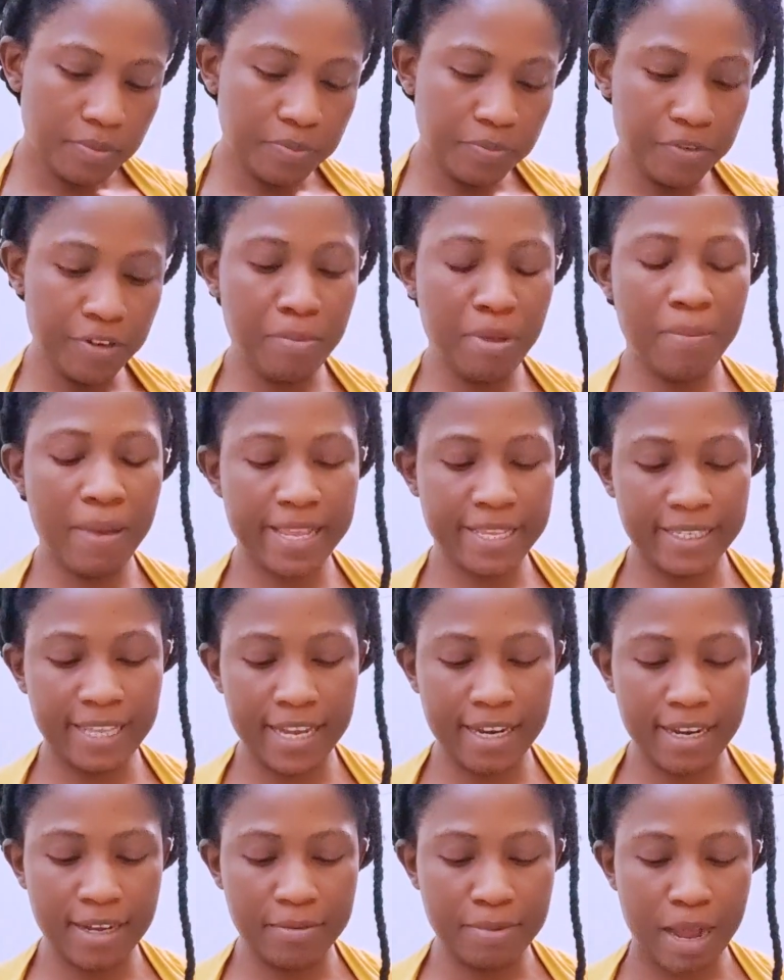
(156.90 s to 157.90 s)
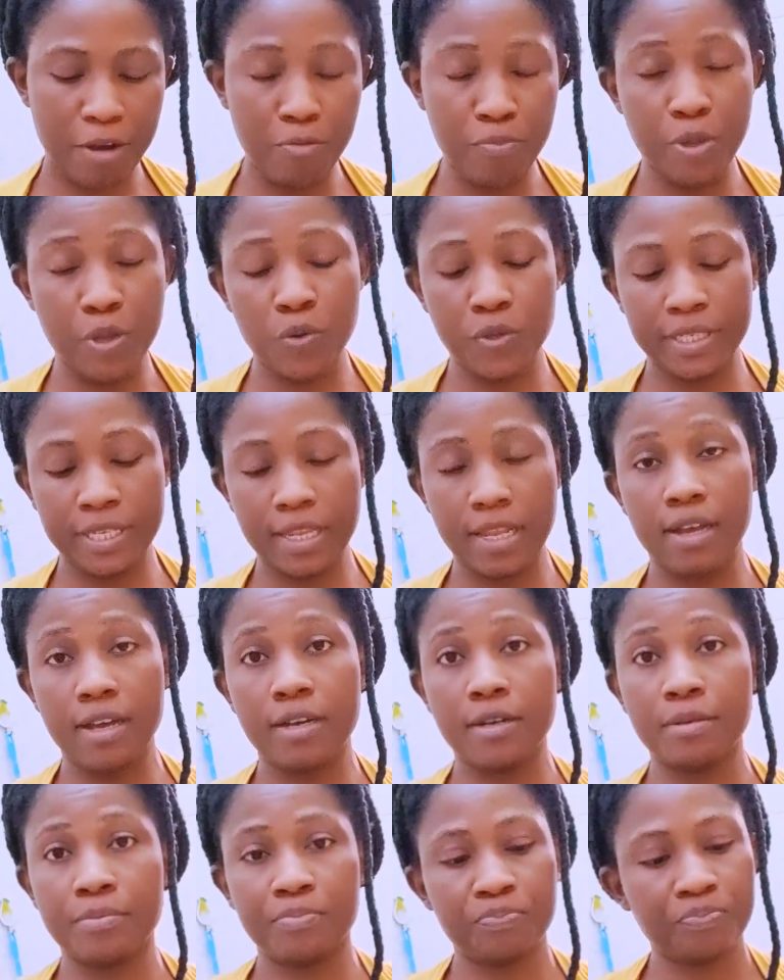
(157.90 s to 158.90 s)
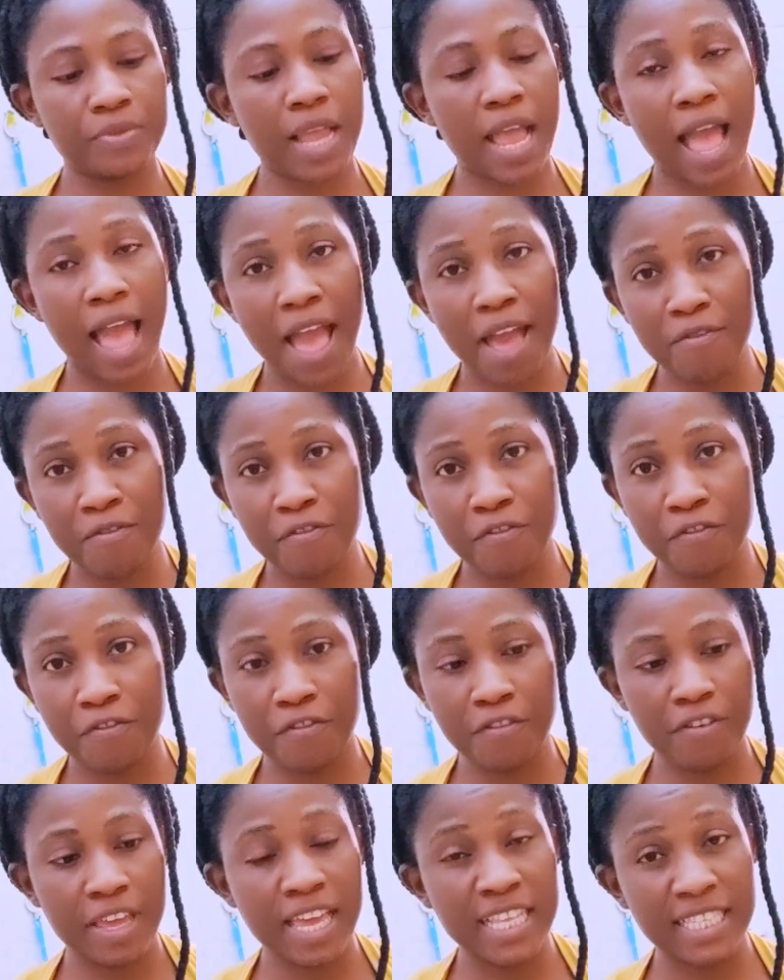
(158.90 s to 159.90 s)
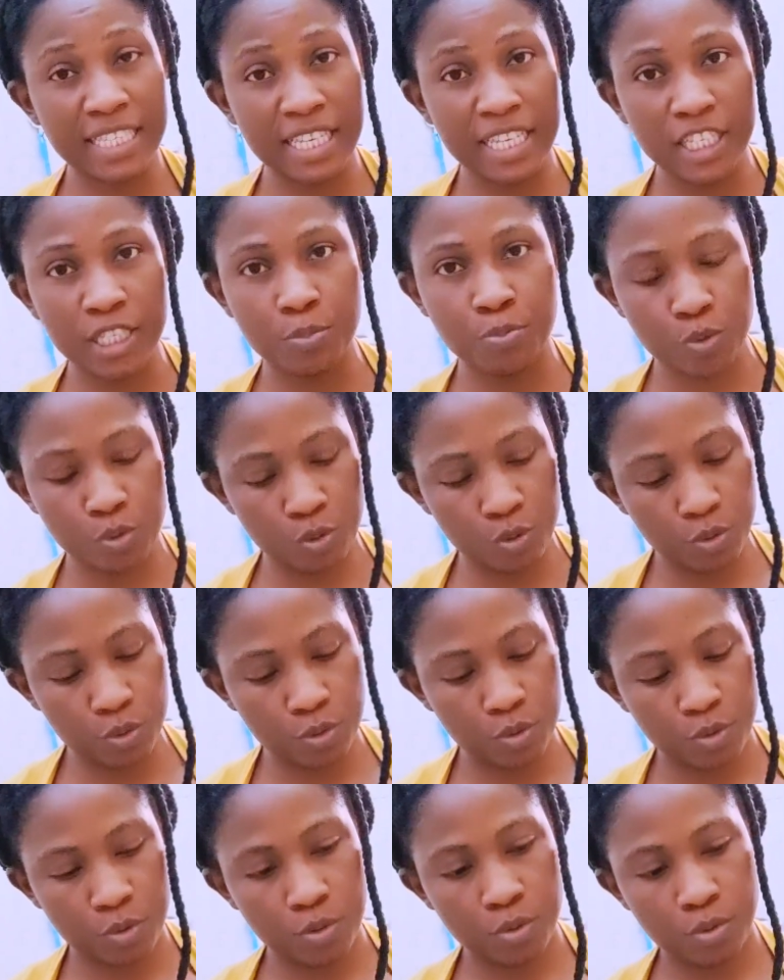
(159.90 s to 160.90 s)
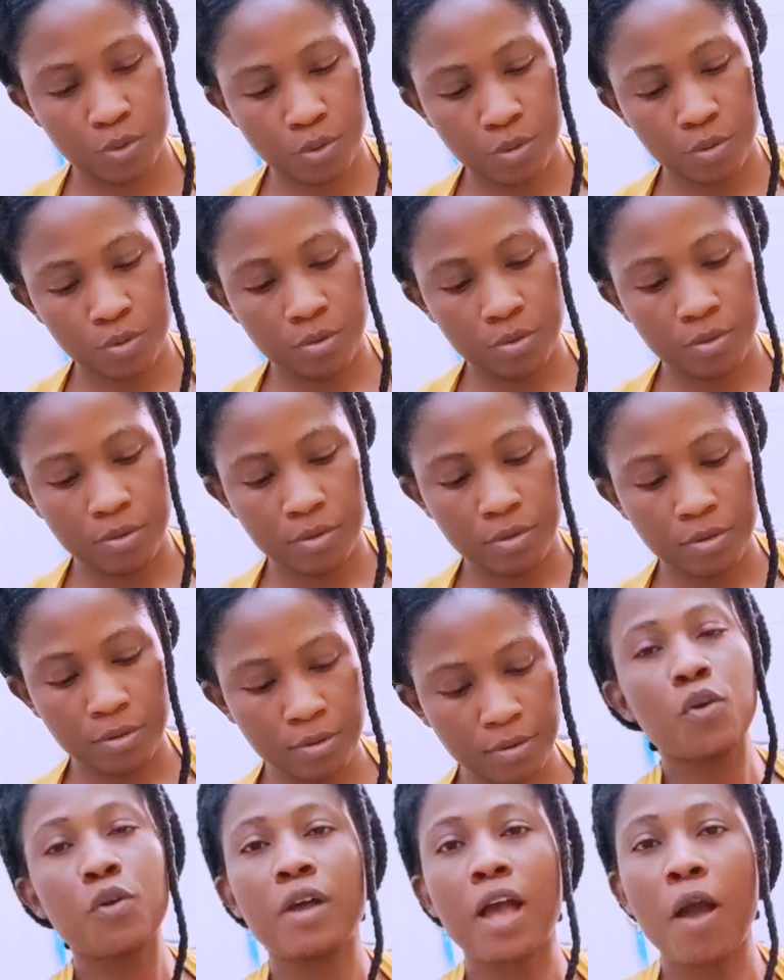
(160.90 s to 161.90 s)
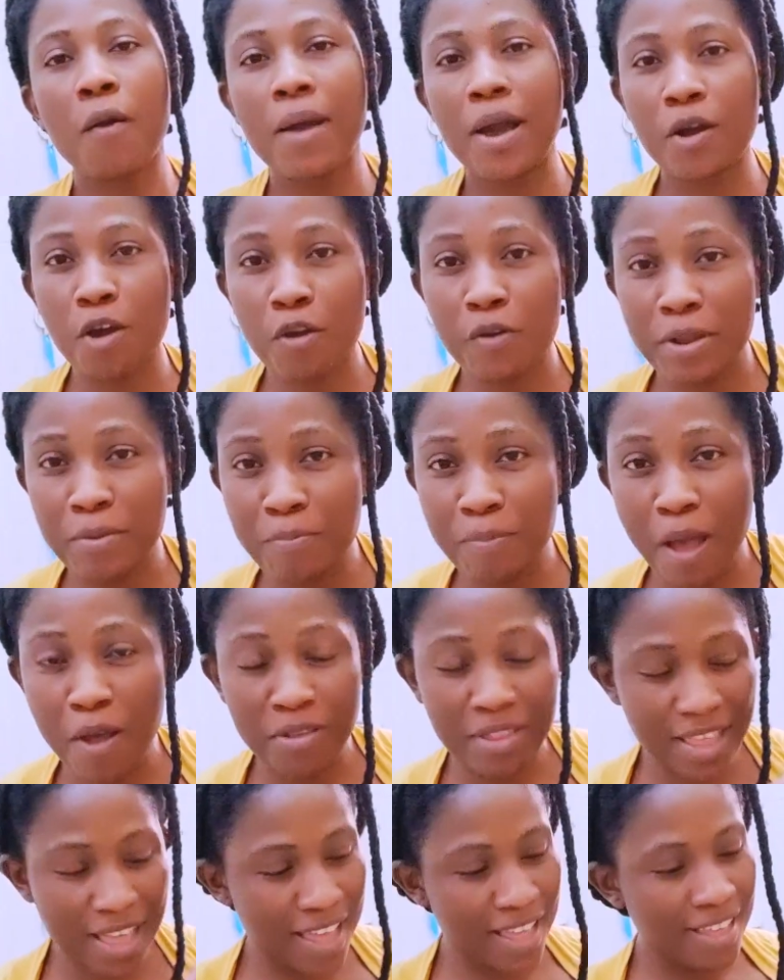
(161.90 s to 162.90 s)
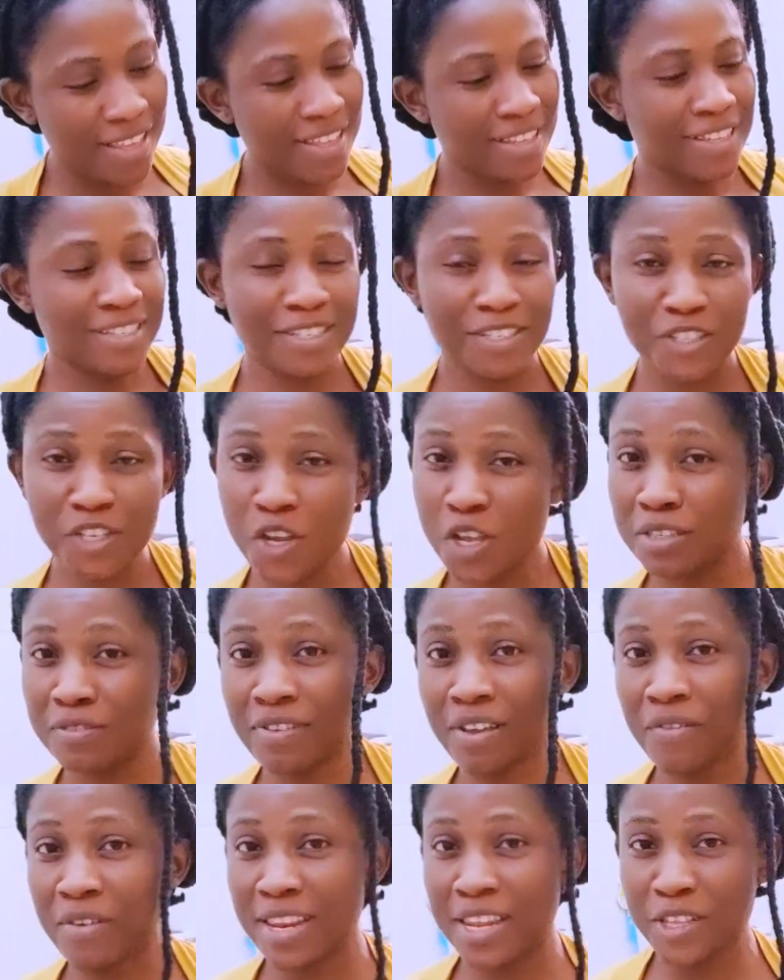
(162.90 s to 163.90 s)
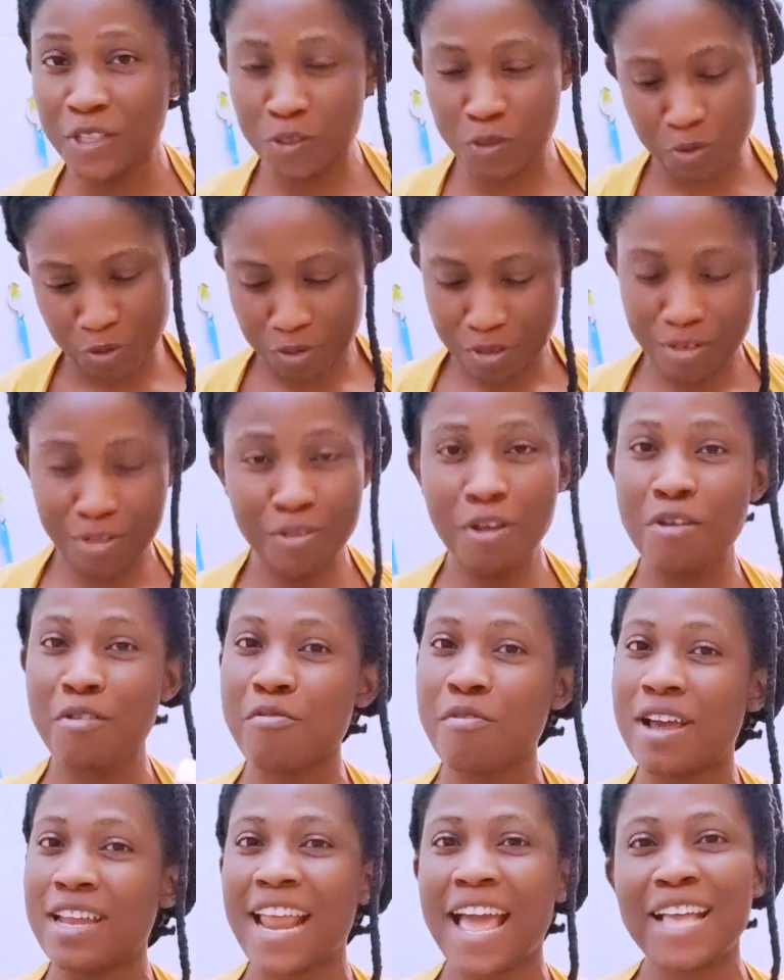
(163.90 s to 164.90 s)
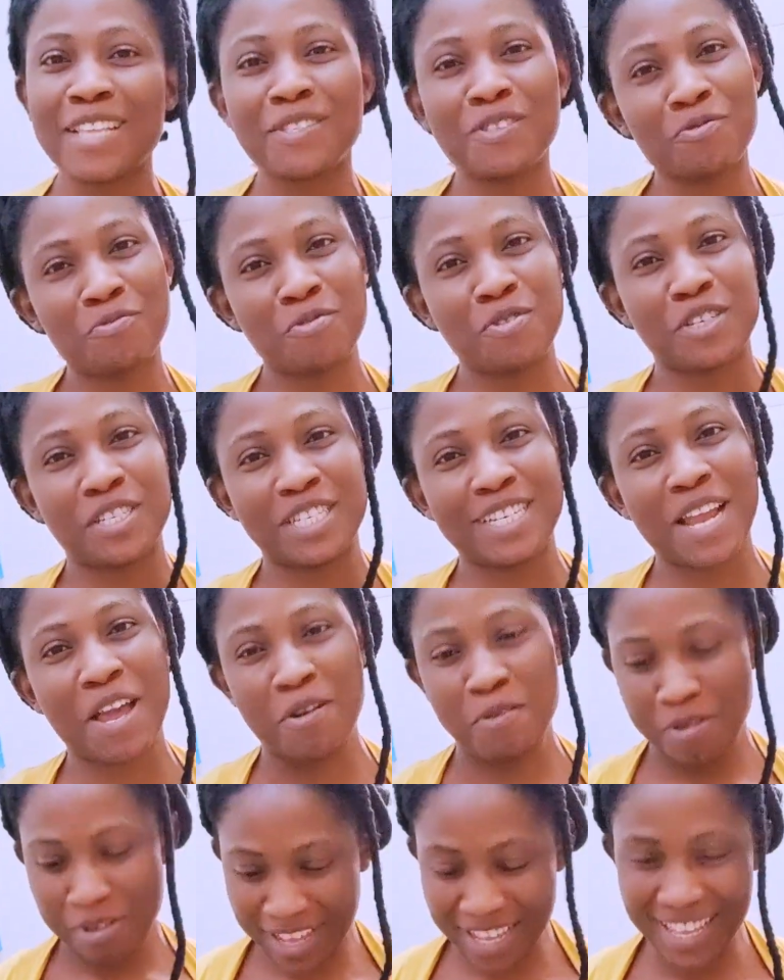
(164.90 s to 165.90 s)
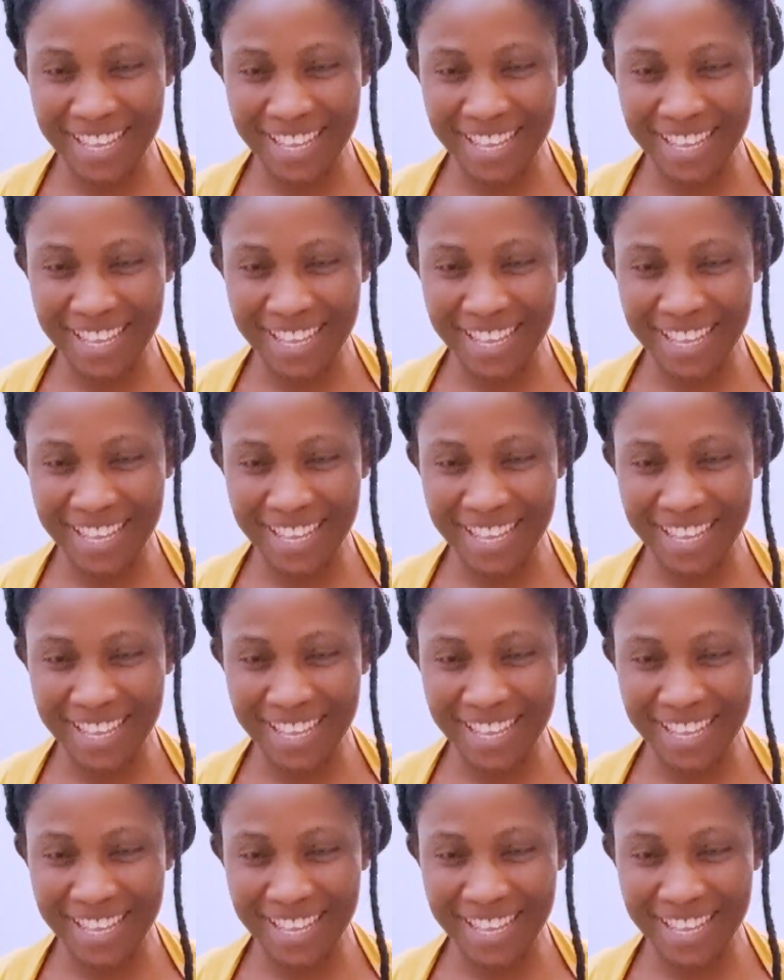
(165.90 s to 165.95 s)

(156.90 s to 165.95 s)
Remember I said I will be using half a teaspoon. So our curry powder, just very little. Don't go and add too much now.